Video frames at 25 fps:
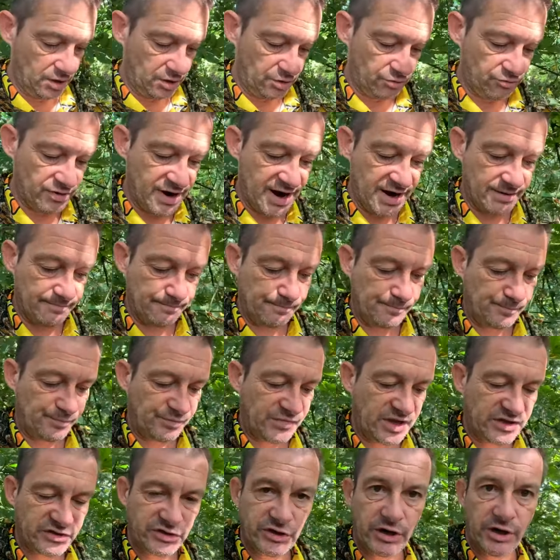Right,
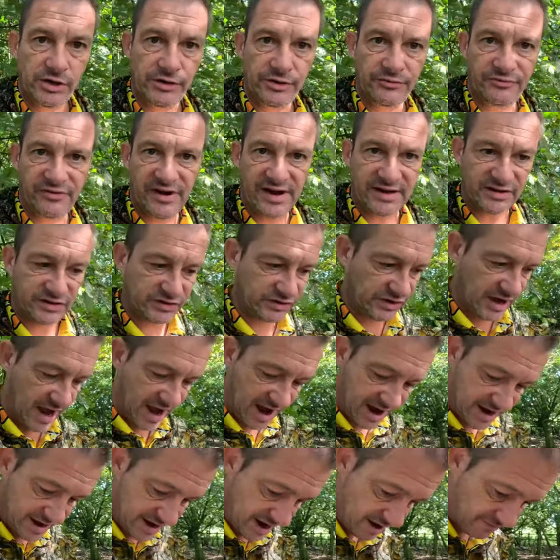that's all the facts
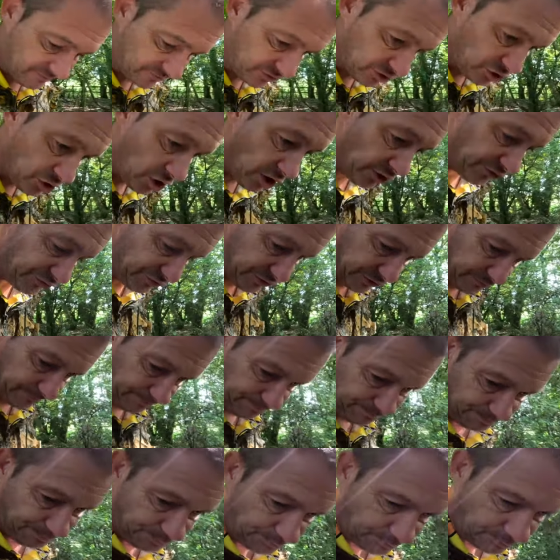I have got.
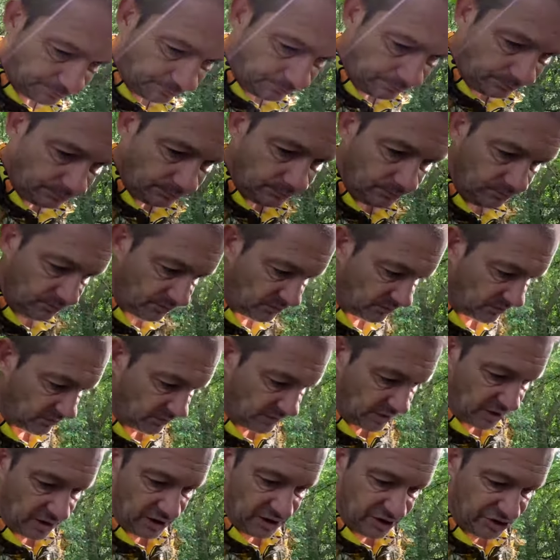
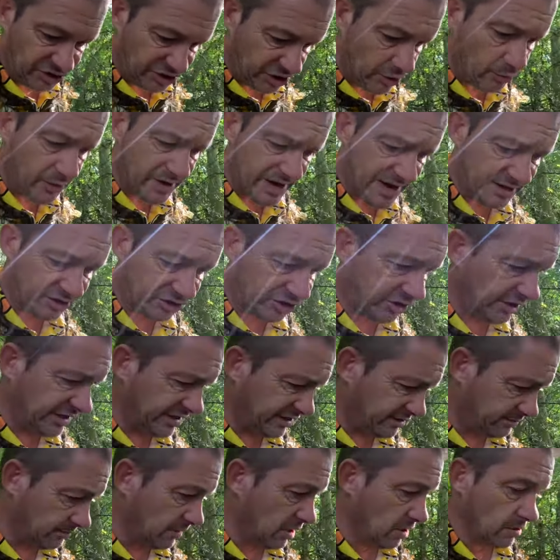Shall we
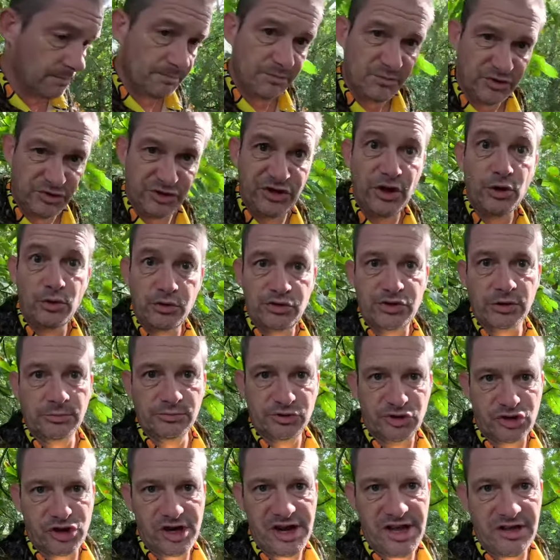actually do some
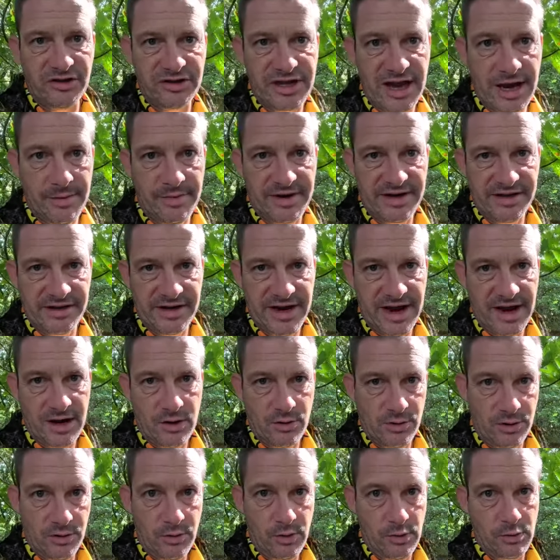trail camming
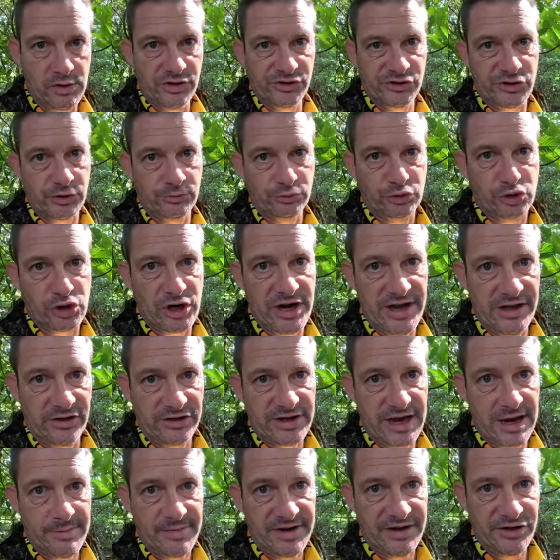now? We want some trail
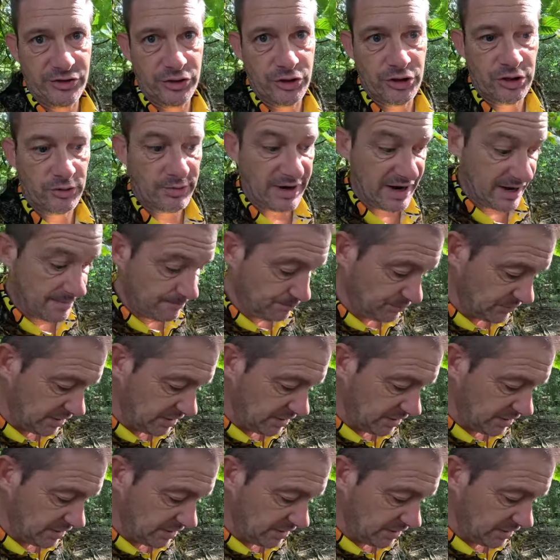camming, don't we?